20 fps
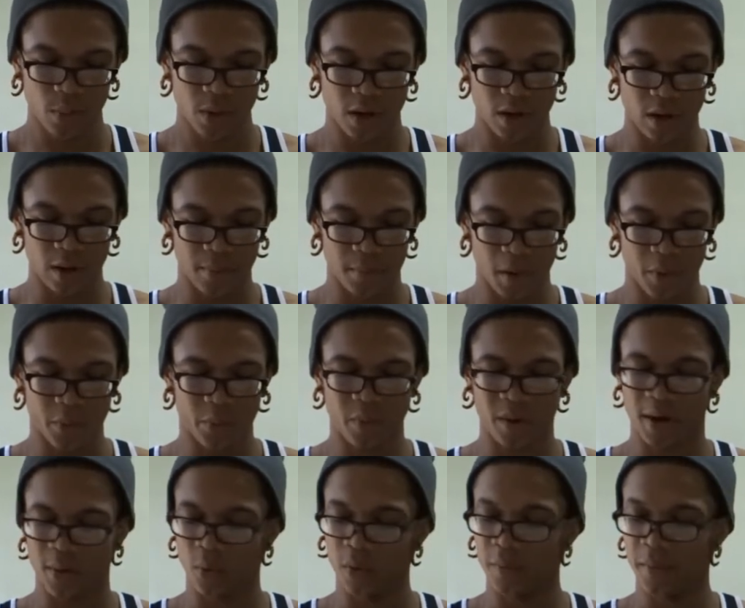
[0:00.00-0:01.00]
But I
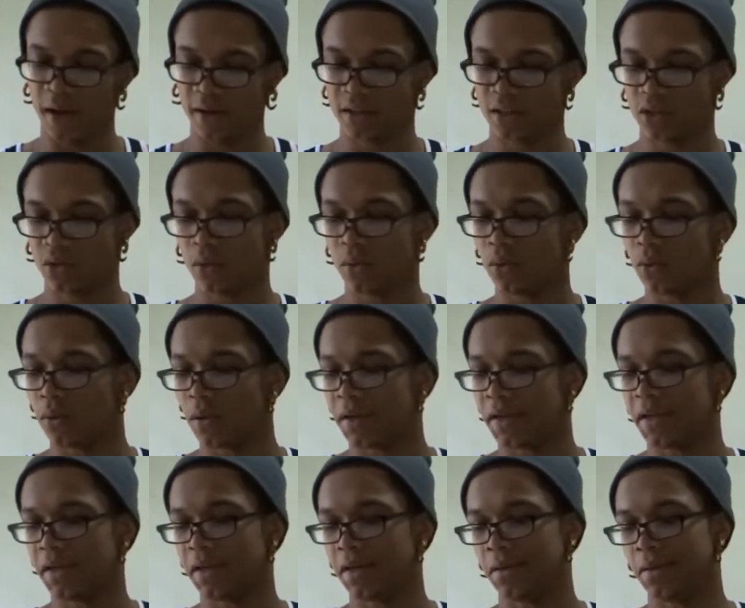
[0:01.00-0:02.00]
remember I went back to school,
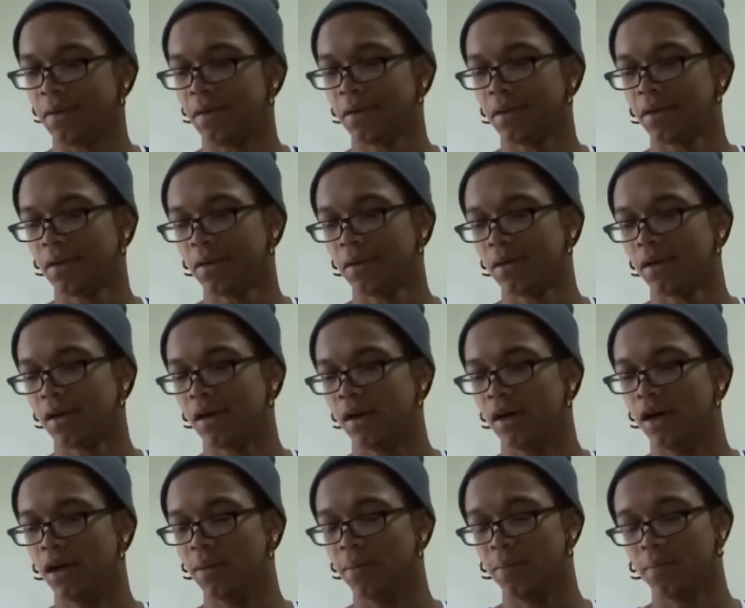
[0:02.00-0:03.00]
and
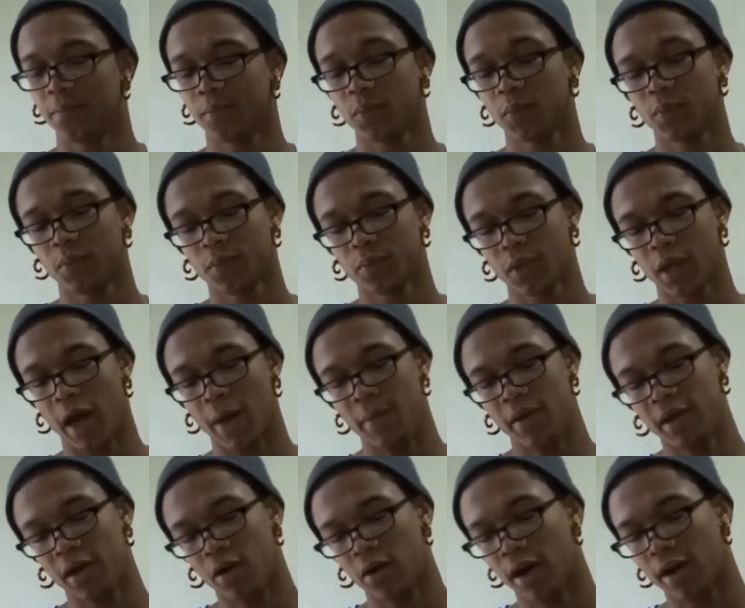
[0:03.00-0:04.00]
I've
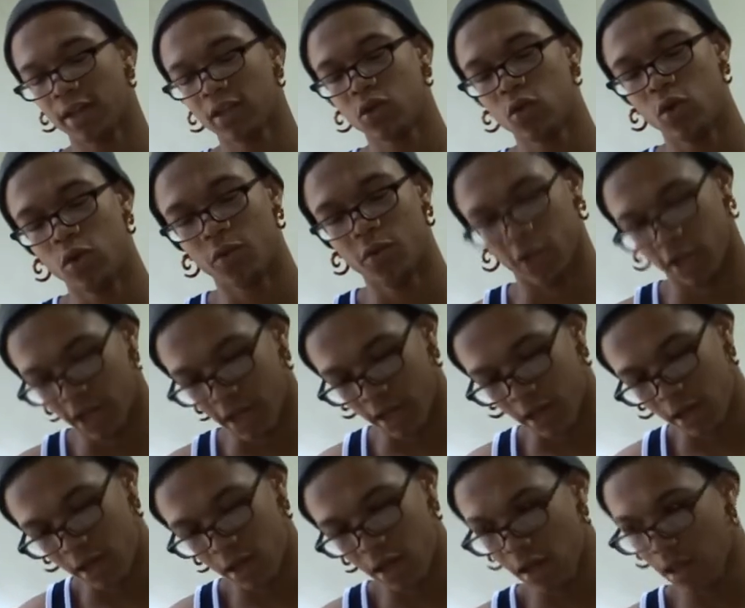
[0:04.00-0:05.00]
been going out of school for
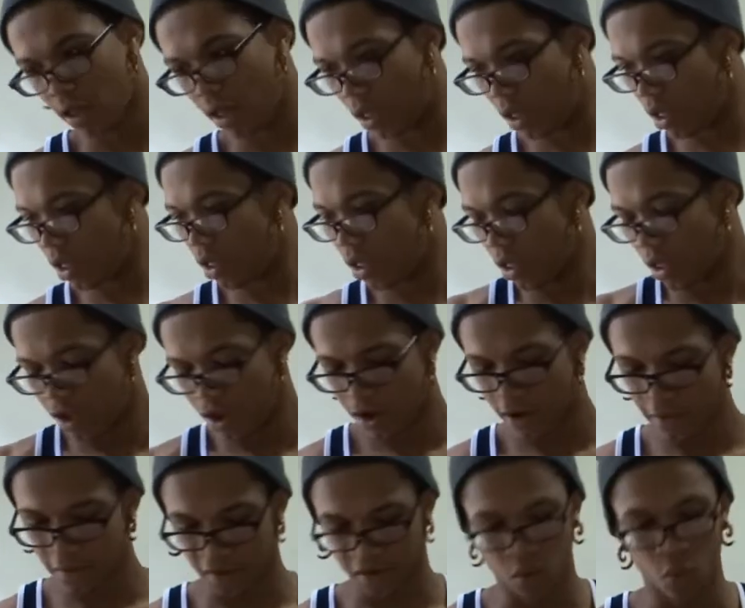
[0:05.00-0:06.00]
like
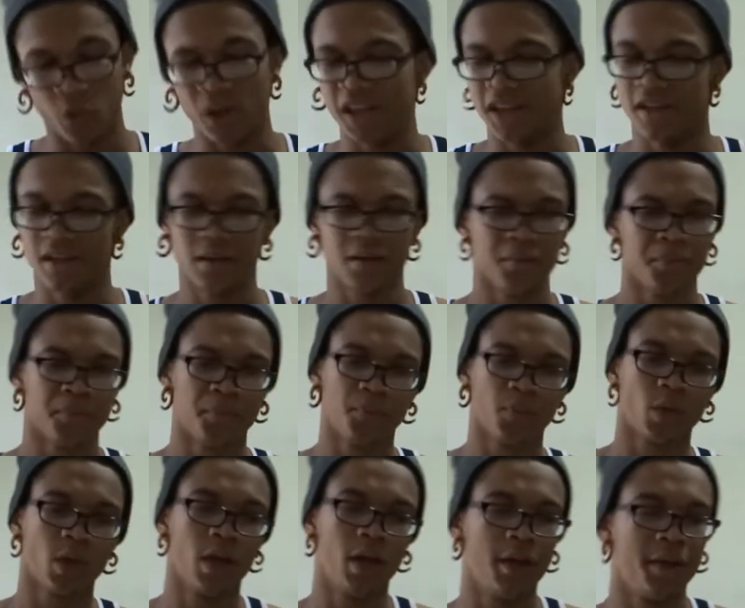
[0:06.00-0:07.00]
a week,
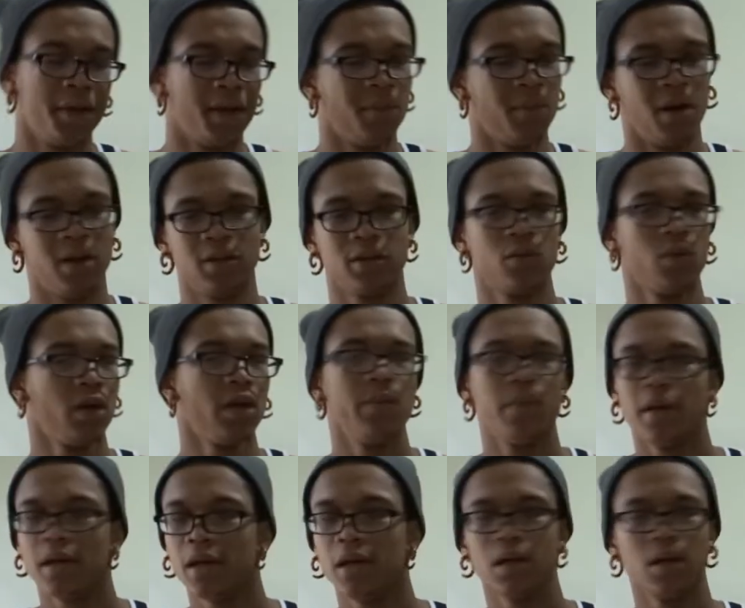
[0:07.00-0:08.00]
and everybody was like, where you
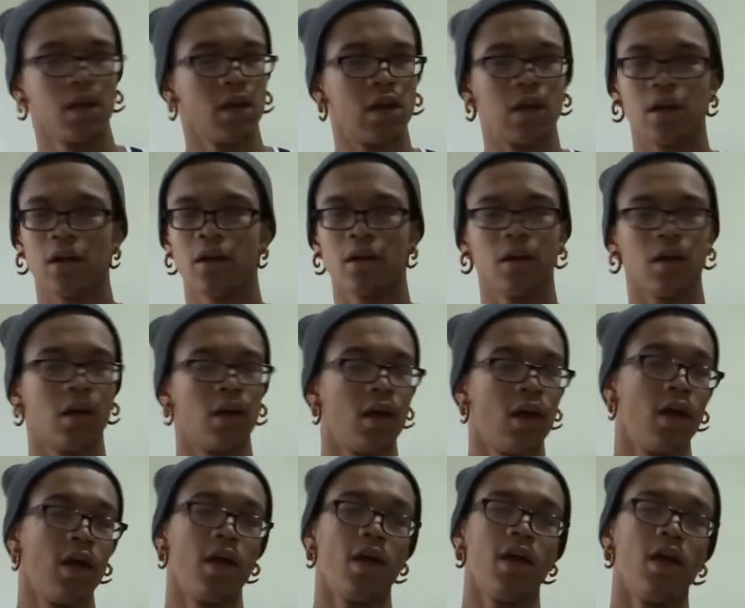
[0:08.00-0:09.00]
been at?
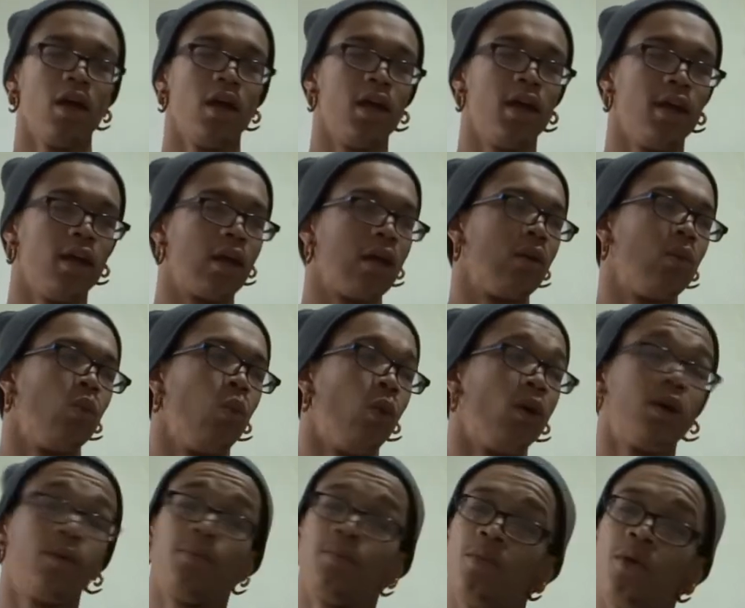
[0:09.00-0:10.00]
And
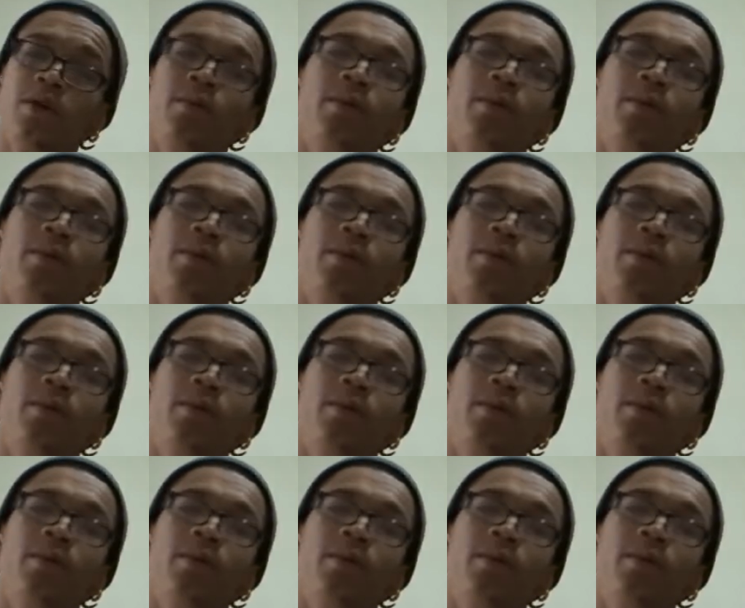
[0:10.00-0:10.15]
one of